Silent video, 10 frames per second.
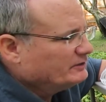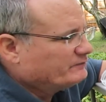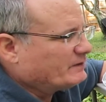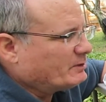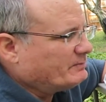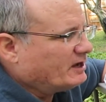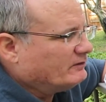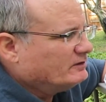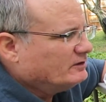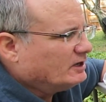from about
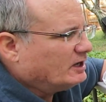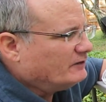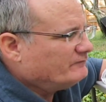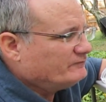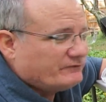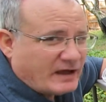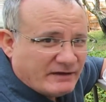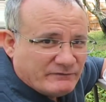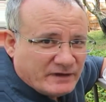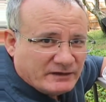
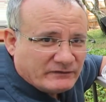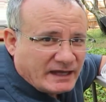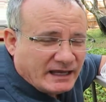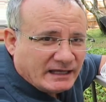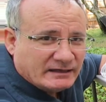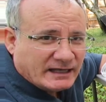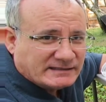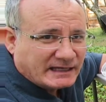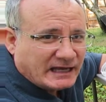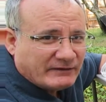5 feet of cane
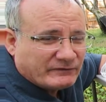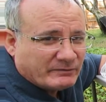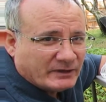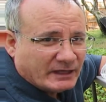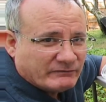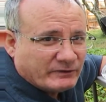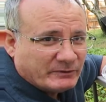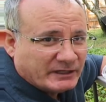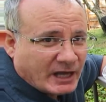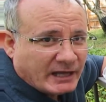as I got from the
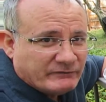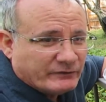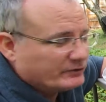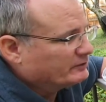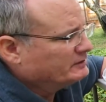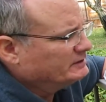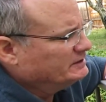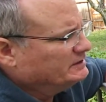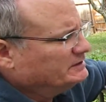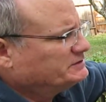9-footer.
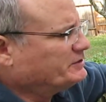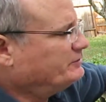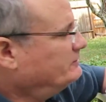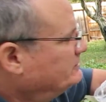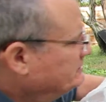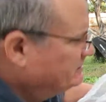So